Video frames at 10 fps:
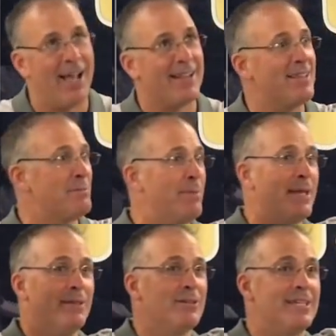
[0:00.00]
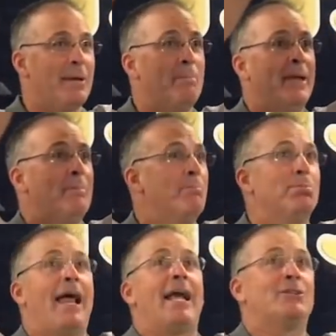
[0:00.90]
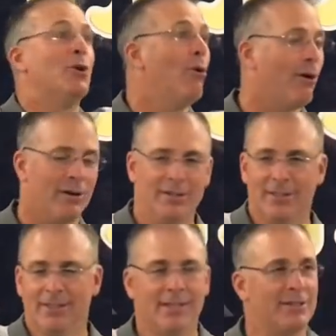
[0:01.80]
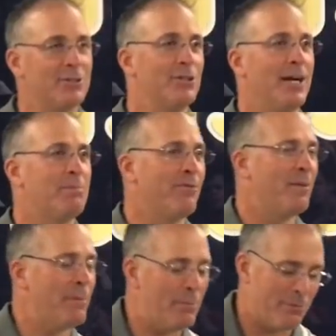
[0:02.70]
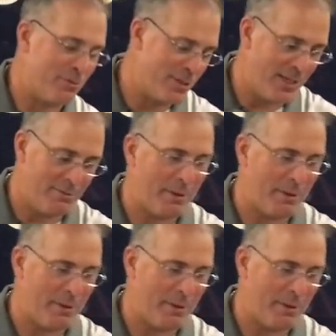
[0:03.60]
got this big, looks like a big black door that they're trying to prevent people from seeing it.